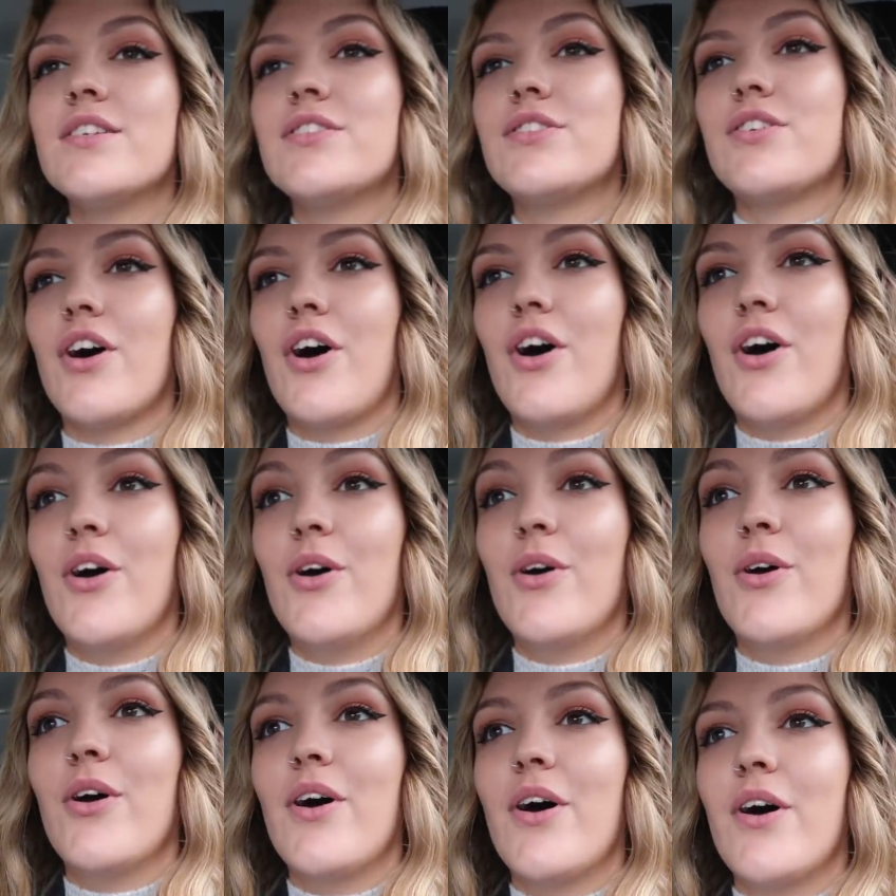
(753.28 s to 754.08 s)

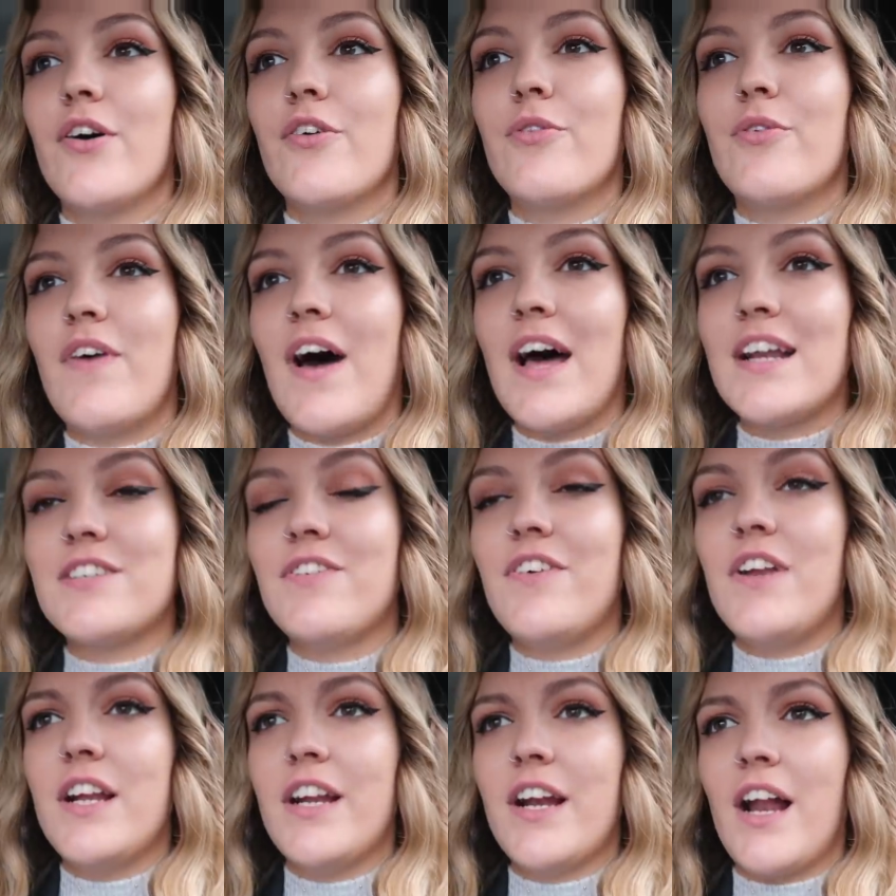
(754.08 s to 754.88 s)
So we've had to
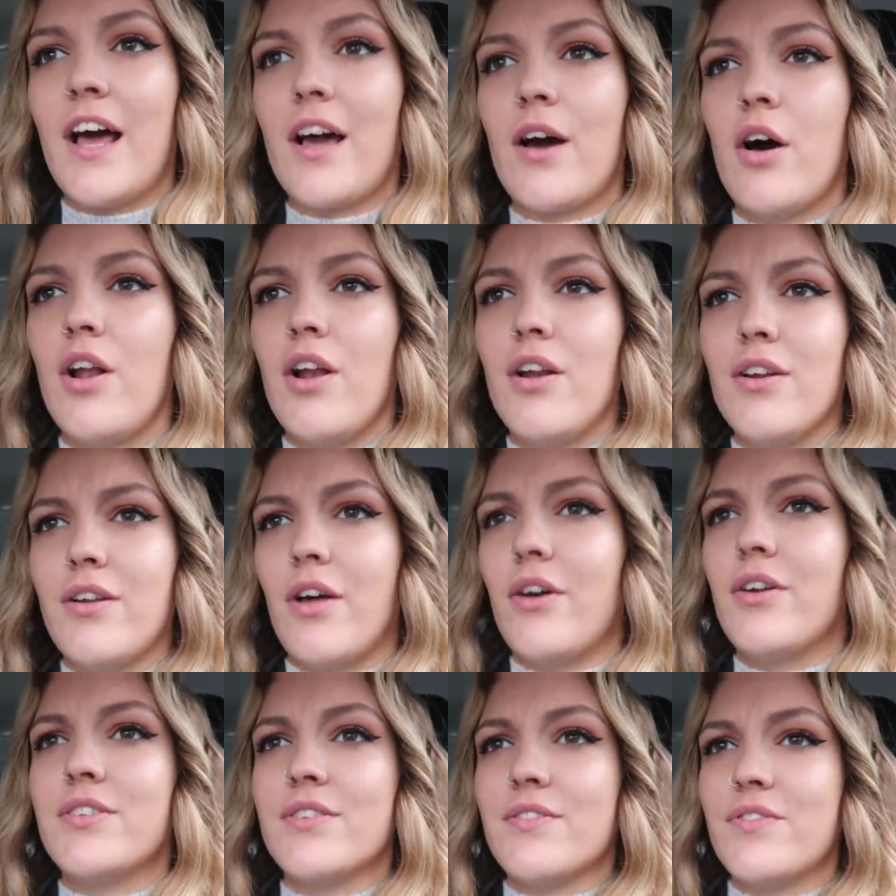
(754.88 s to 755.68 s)
fill in like
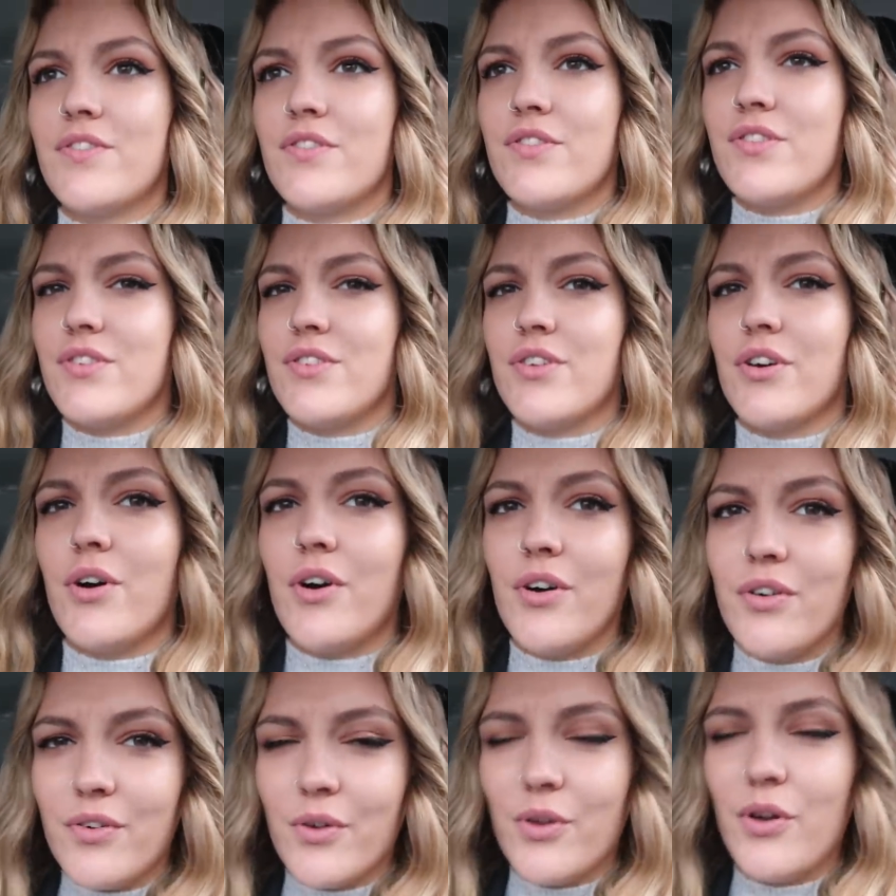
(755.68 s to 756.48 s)
loads of
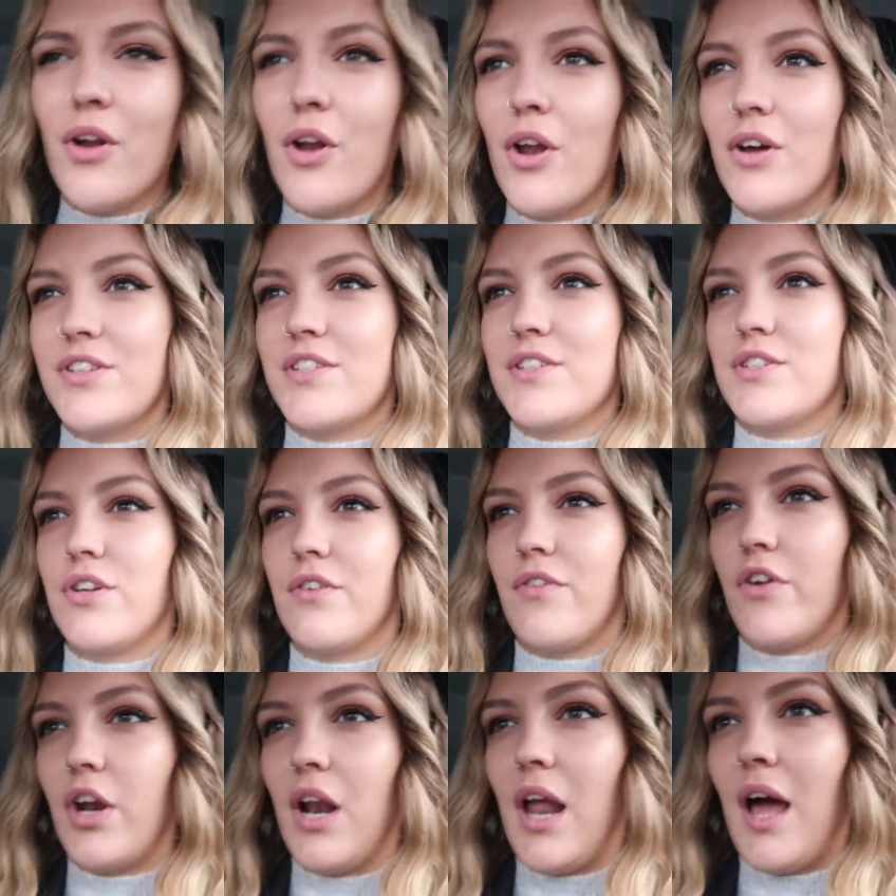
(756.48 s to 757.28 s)
stuff, or not loads of
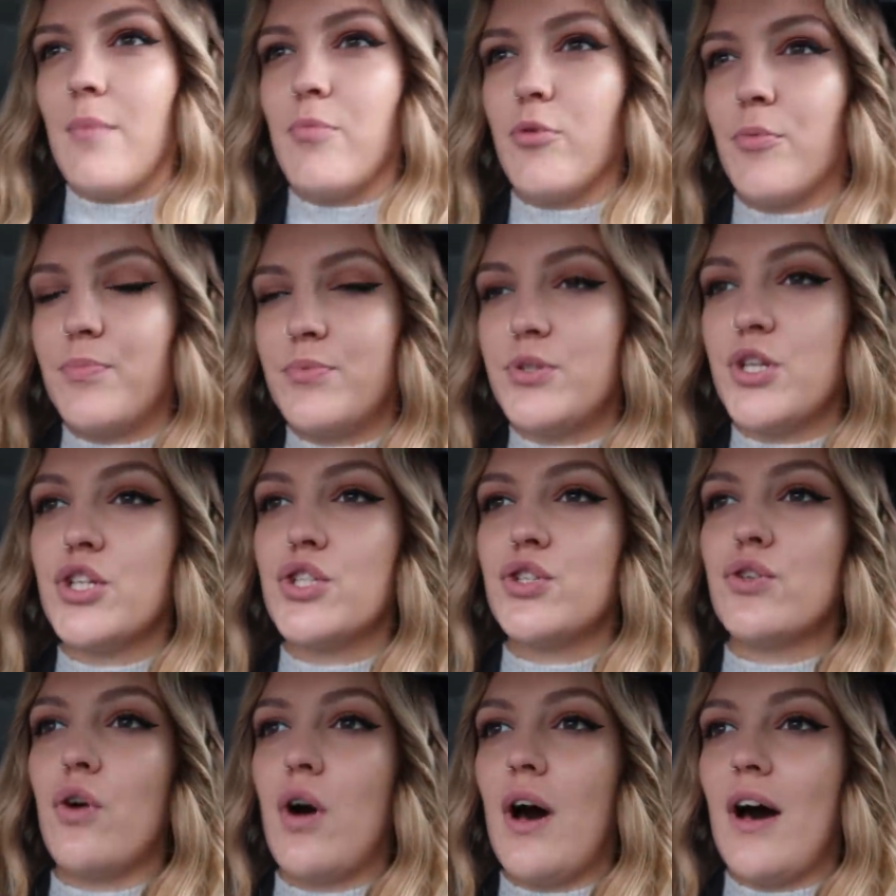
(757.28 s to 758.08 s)
stuff online, but to
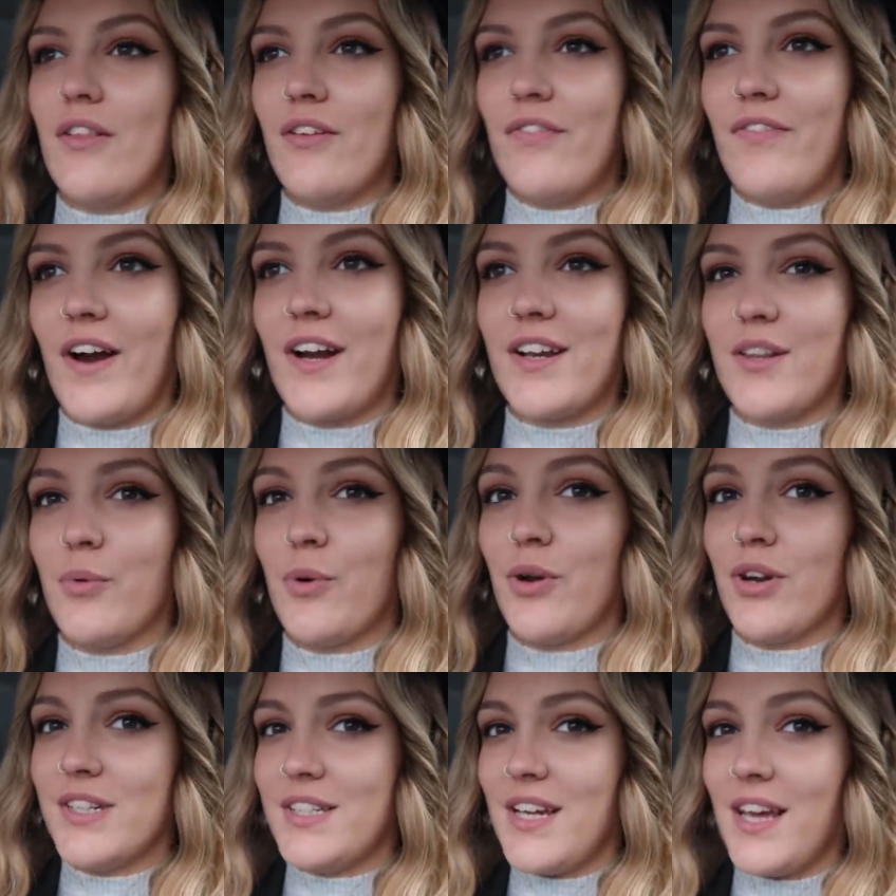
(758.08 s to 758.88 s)
sort out the fact that
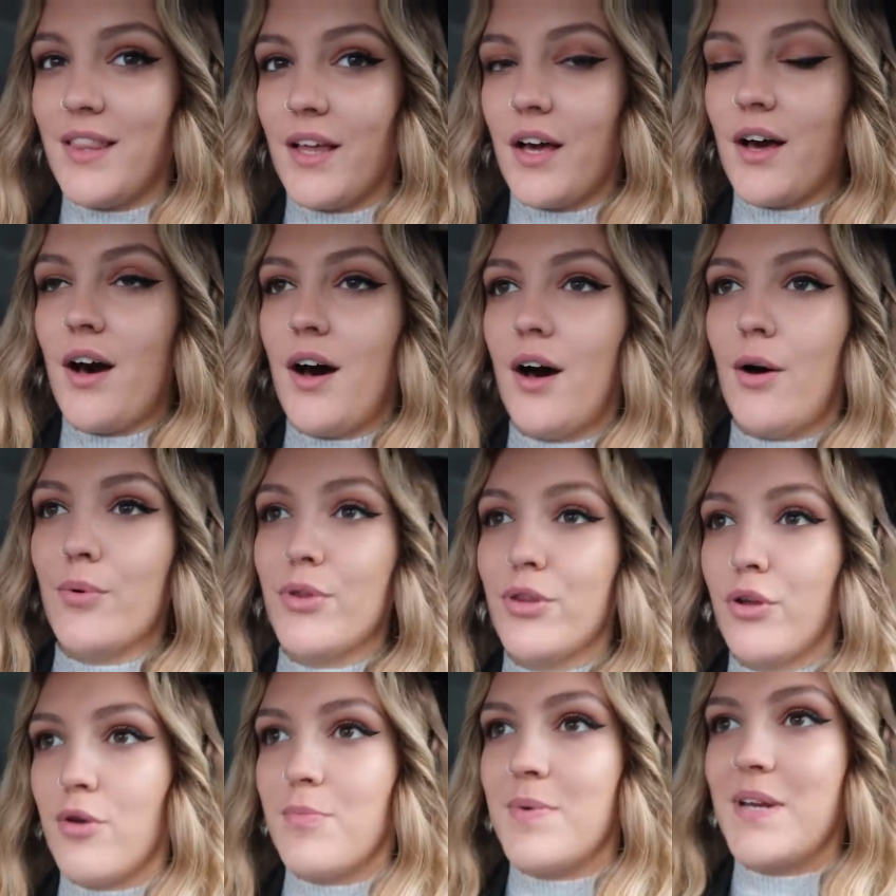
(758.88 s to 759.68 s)
we're gonna take the car
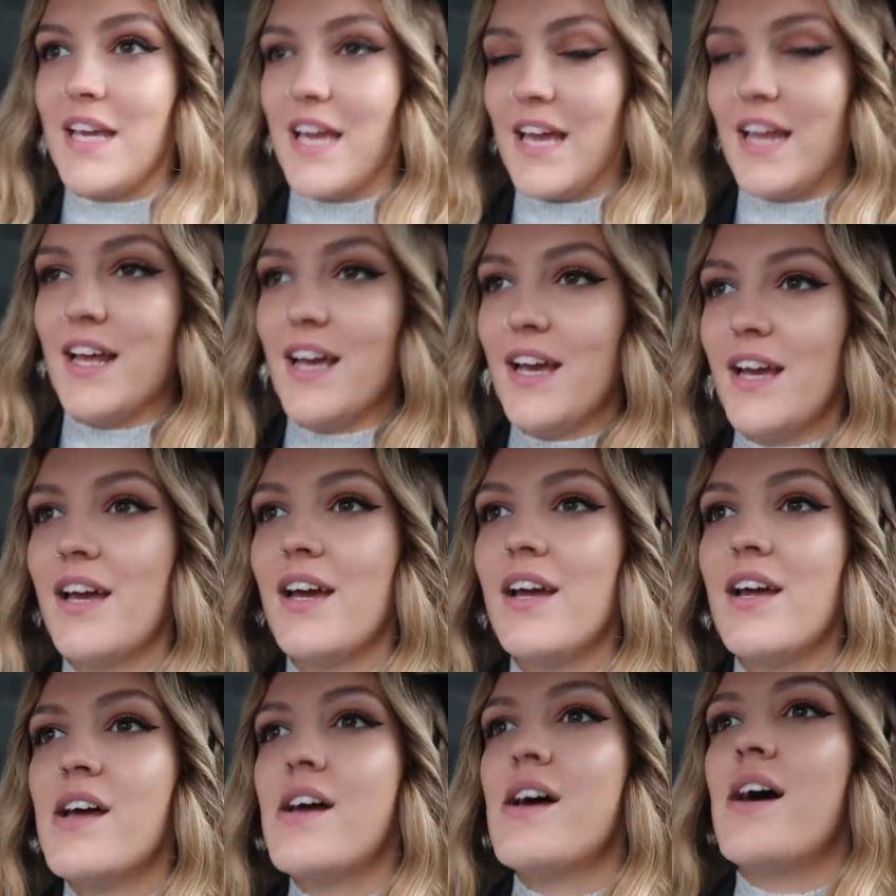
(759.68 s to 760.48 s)
with nobody in
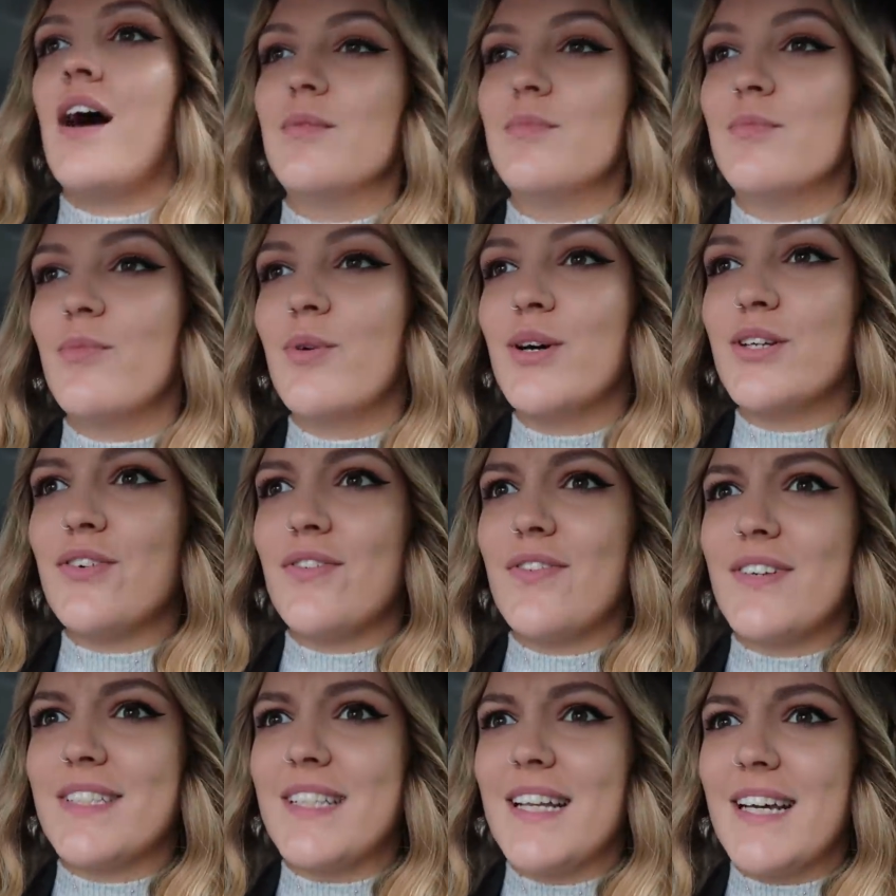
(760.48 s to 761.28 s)
it, which
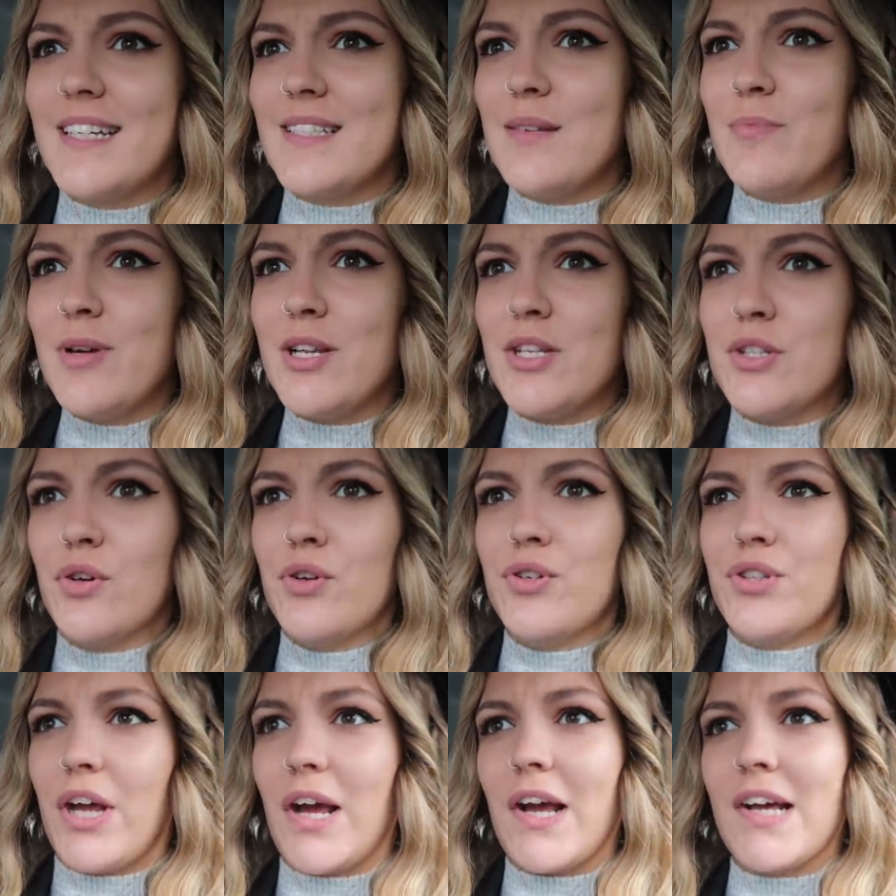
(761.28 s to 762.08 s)
obviously is a bit
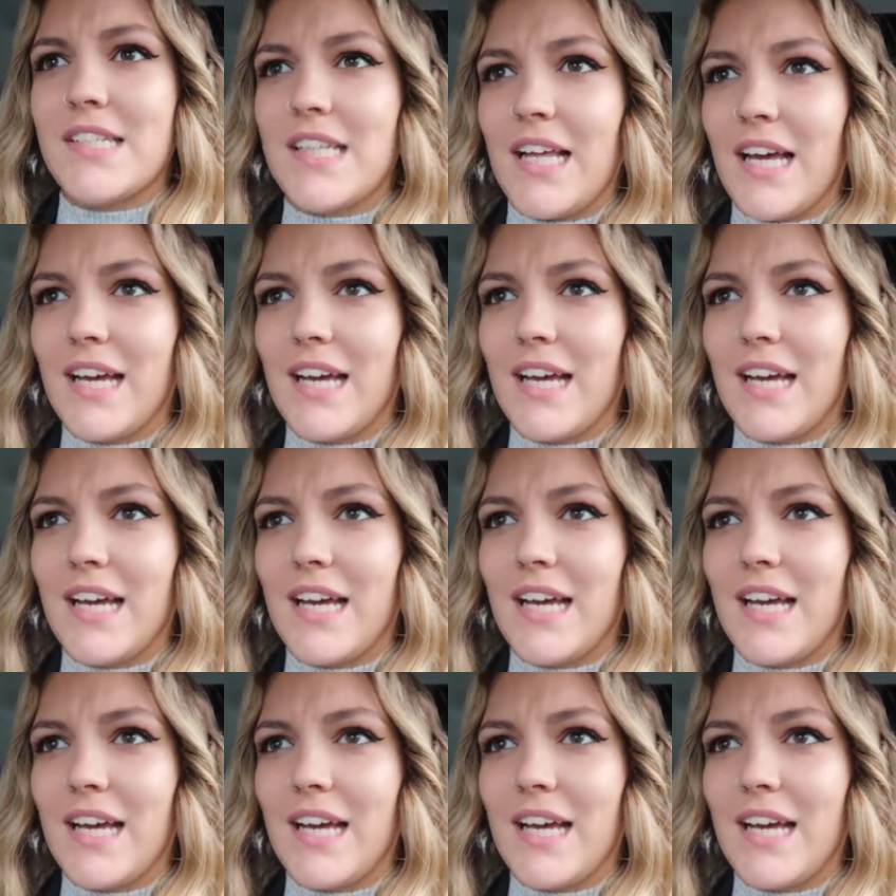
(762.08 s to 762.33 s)
daunting because,